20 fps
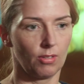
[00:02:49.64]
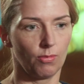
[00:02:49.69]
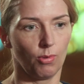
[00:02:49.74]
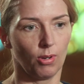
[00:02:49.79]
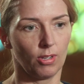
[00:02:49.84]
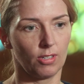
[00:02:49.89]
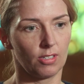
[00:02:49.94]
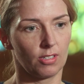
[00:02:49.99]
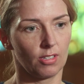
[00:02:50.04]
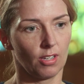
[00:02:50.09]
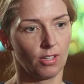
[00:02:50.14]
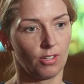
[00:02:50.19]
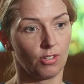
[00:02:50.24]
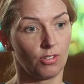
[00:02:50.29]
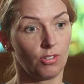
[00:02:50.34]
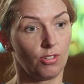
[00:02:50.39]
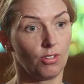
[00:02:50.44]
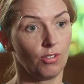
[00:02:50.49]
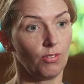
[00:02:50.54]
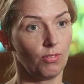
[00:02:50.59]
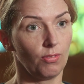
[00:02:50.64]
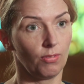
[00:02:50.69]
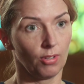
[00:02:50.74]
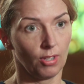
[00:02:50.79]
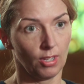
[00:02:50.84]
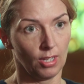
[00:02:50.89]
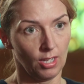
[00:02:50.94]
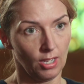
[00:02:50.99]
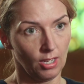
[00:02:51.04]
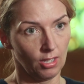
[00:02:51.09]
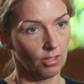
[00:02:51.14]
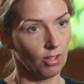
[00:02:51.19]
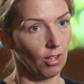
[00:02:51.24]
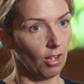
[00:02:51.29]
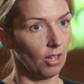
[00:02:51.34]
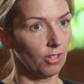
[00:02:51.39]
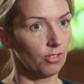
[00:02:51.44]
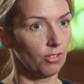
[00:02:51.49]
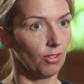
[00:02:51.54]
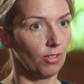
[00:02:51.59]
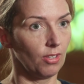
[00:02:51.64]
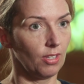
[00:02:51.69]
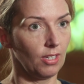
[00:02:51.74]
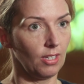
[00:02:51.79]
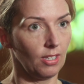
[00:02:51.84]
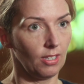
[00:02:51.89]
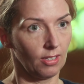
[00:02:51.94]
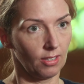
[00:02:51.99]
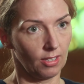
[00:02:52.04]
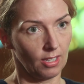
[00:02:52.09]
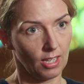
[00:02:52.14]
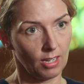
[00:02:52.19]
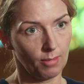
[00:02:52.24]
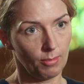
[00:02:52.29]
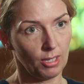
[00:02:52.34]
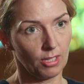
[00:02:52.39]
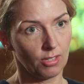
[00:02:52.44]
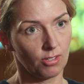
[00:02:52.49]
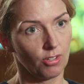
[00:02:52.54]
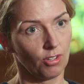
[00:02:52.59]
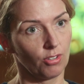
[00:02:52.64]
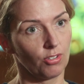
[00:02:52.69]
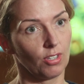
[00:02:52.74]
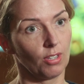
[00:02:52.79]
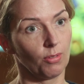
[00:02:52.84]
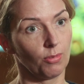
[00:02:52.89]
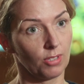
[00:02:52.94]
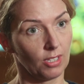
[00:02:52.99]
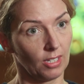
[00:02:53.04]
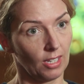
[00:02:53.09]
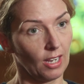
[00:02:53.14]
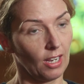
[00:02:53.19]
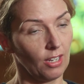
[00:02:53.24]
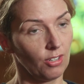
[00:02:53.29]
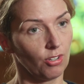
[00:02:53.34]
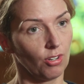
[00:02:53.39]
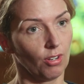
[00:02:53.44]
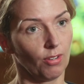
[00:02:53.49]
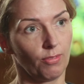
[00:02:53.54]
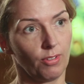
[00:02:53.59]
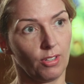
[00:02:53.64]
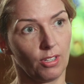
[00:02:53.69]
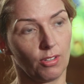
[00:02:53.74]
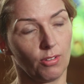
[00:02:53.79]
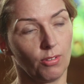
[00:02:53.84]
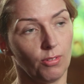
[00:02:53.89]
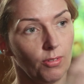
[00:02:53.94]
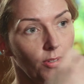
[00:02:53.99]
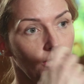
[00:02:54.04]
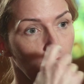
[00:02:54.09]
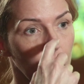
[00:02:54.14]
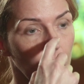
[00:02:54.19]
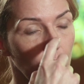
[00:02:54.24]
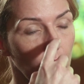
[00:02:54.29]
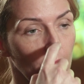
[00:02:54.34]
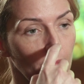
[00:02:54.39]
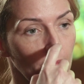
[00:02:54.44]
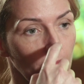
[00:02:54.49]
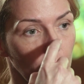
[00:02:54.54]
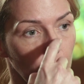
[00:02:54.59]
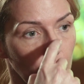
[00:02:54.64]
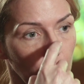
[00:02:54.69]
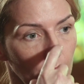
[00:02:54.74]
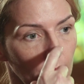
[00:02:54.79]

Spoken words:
What I decided to do, got eyes on the enemy insurgent that was engaging our vehicle, and